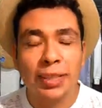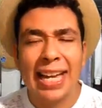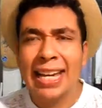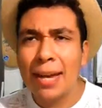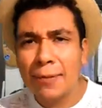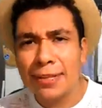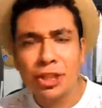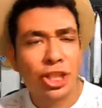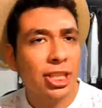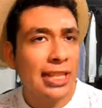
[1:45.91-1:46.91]
And let me
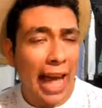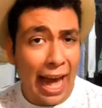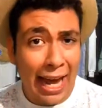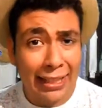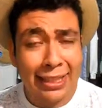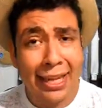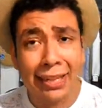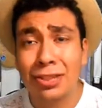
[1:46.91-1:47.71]
just add that Kelly